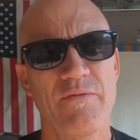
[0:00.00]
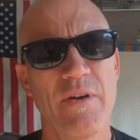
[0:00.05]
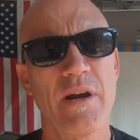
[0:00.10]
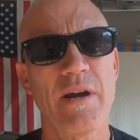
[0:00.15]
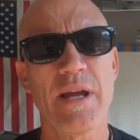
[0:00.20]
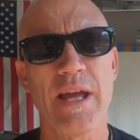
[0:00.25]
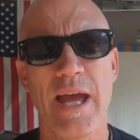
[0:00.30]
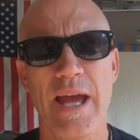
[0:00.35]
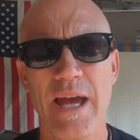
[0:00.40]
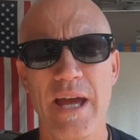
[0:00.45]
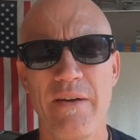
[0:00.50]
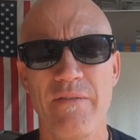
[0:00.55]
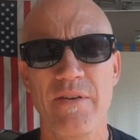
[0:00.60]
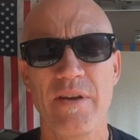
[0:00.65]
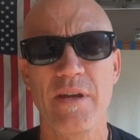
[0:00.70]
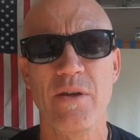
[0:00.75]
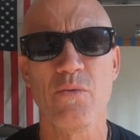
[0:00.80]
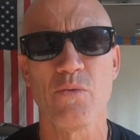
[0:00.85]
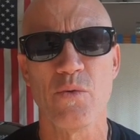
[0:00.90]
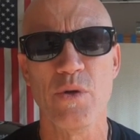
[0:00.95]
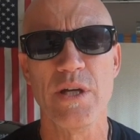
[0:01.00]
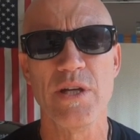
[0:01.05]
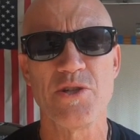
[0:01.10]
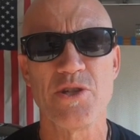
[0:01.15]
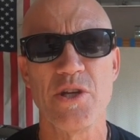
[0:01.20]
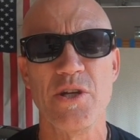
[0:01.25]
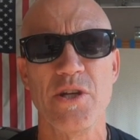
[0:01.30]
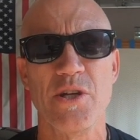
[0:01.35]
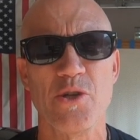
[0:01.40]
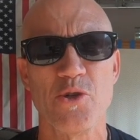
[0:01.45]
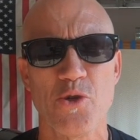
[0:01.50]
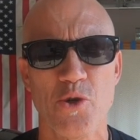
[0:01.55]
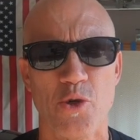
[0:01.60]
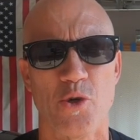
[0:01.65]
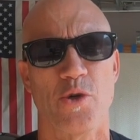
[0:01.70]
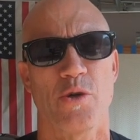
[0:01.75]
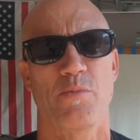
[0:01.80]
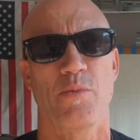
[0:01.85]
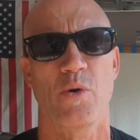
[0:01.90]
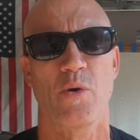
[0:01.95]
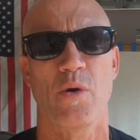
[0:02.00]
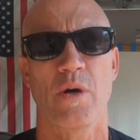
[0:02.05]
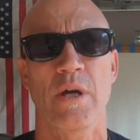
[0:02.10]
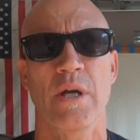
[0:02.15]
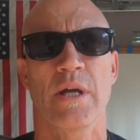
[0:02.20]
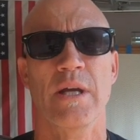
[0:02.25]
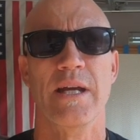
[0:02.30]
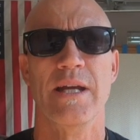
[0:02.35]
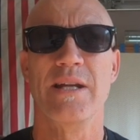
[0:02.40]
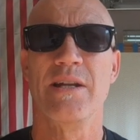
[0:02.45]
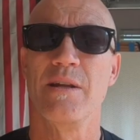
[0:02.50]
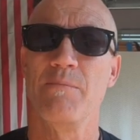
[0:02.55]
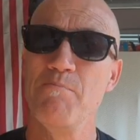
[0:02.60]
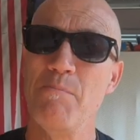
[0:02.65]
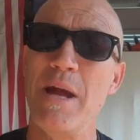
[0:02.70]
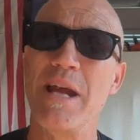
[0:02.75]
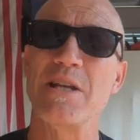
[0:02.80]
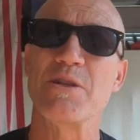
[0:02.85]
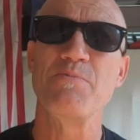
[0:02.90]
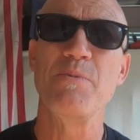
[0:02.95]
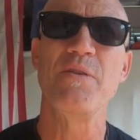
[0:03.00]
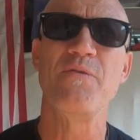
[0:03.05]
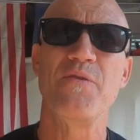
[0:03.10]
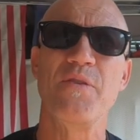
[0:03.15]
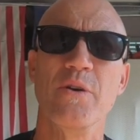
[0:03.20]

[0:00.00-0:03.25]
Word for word: very heavy, rigid, and durable. And it makes me